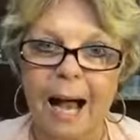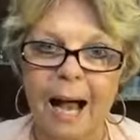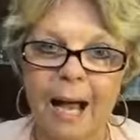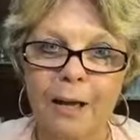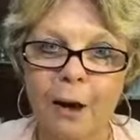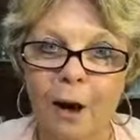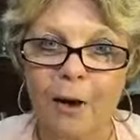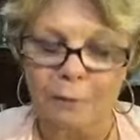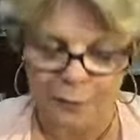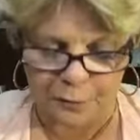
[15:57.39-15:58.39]
I
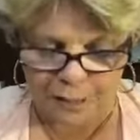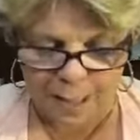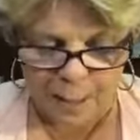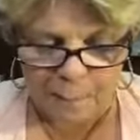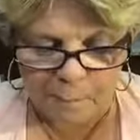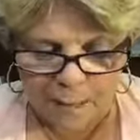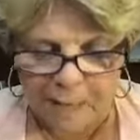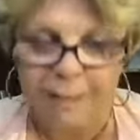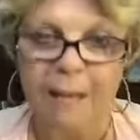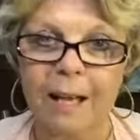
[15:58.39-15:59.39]
offered
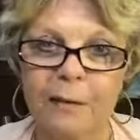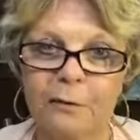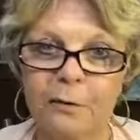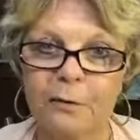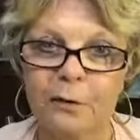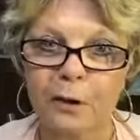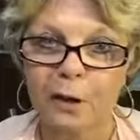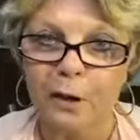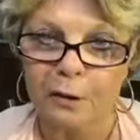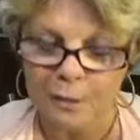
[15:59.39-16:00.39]
my life for
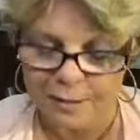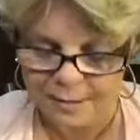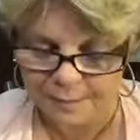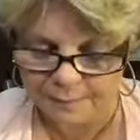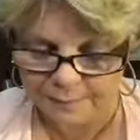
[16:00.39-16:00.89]
hers.